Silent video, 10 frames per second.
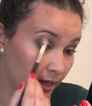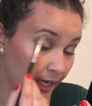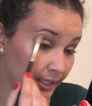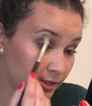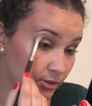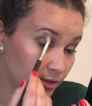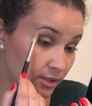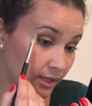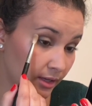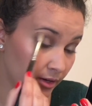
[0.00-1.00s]
Unless you
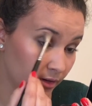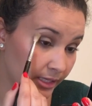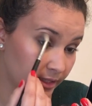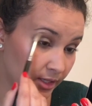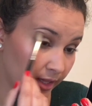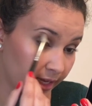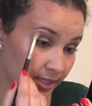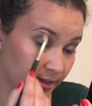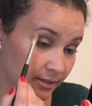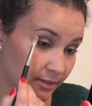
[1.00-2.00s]
just like, I don't know, like to
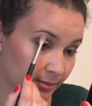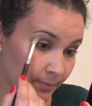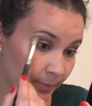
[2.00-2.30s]
collect and,